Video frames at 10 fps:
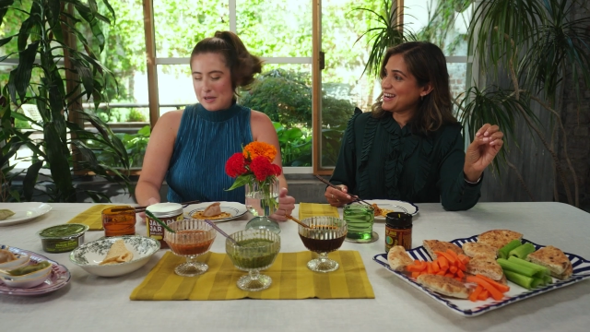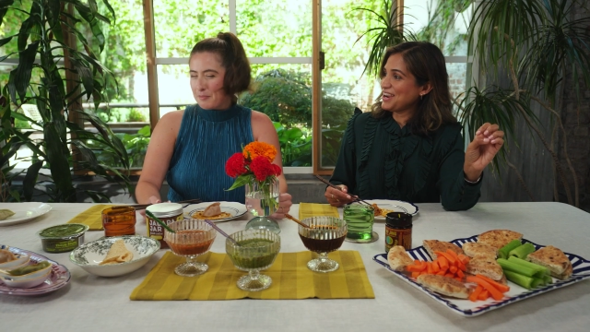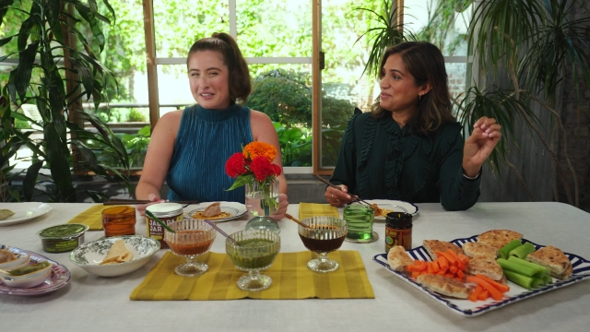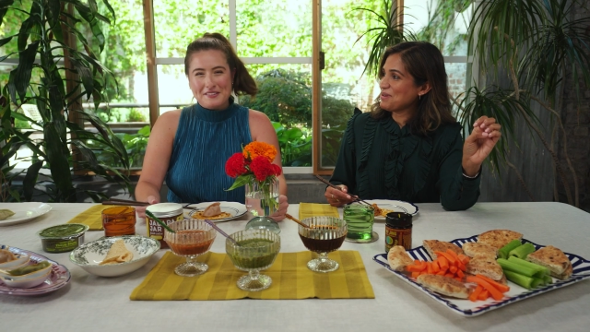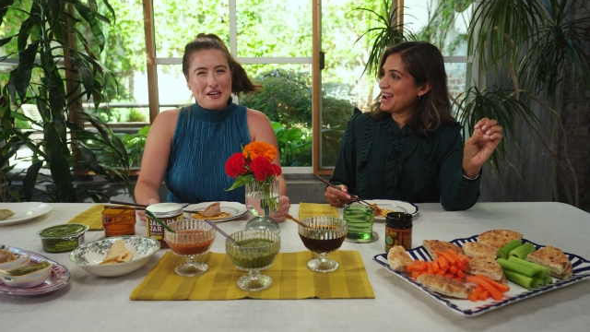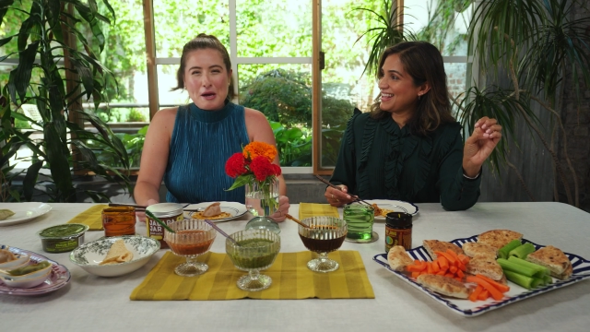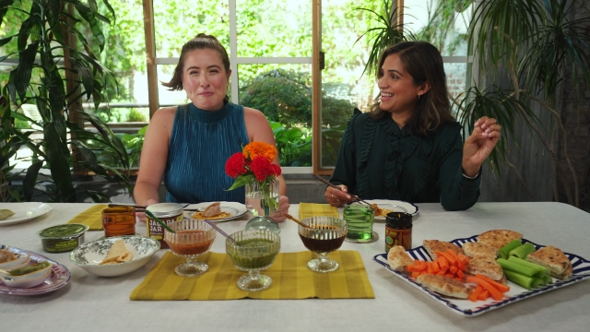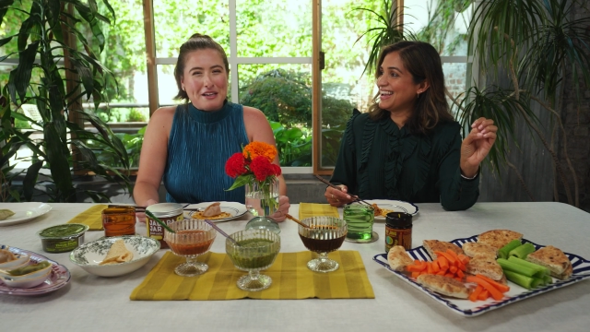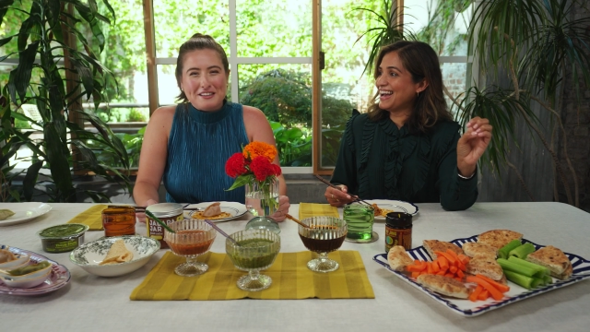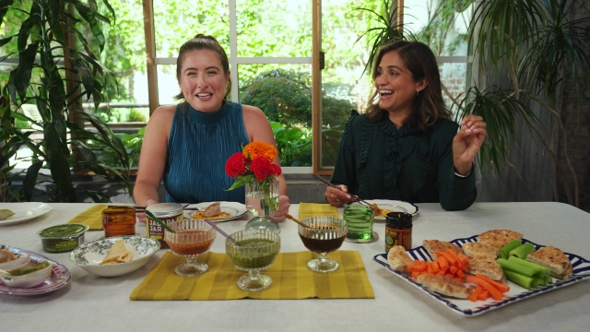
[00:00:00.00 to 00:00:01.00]
Speaker 1: hit are you me, ready?
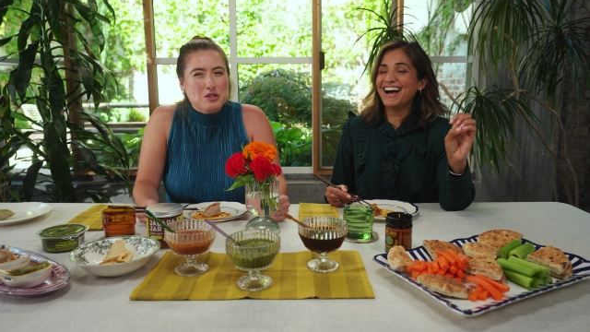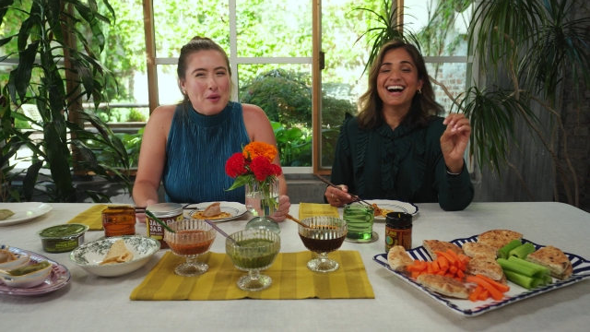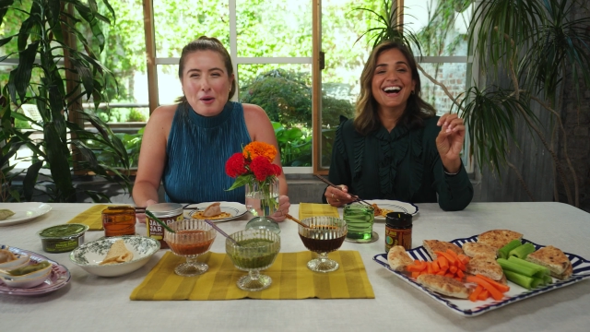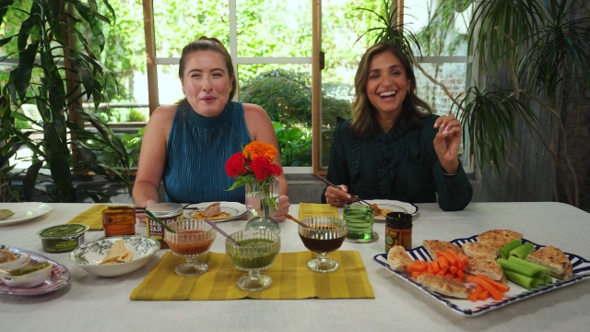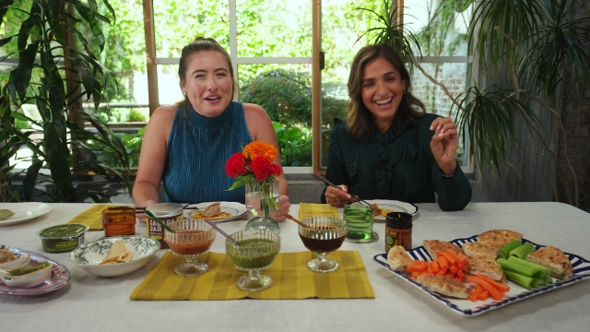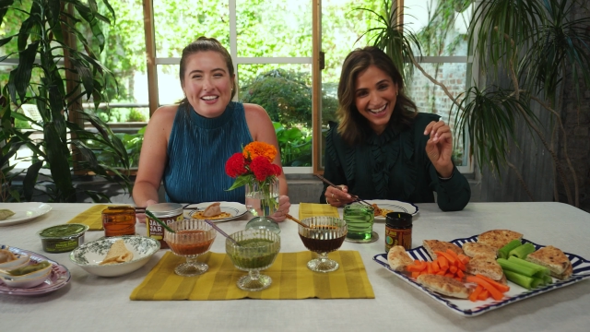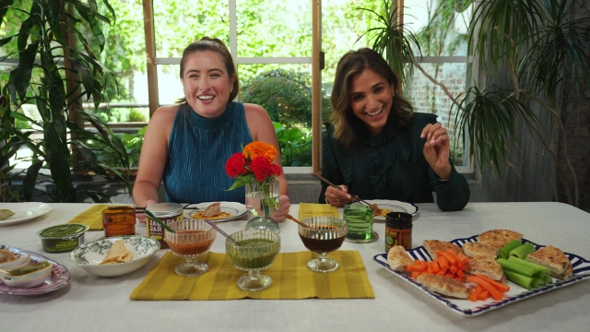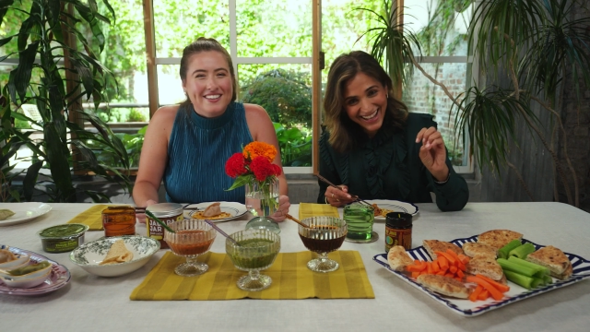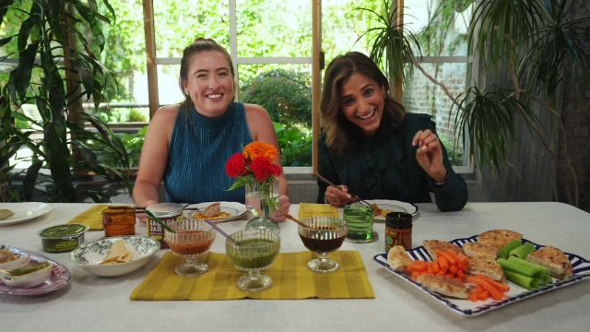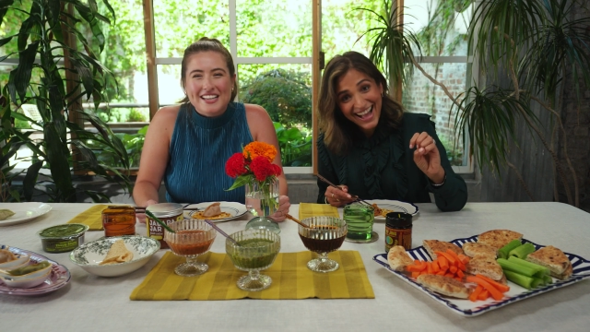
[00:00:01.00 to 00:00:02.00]
Hit me. That's why we're
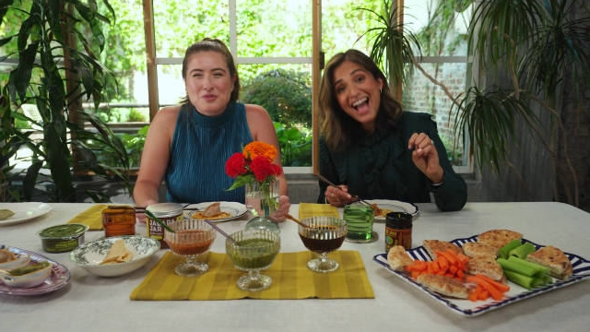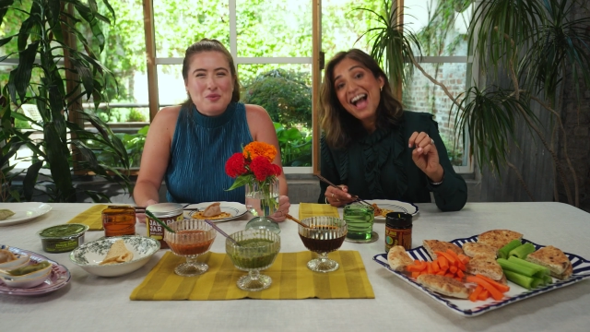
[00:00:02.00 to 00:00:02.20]
here. That's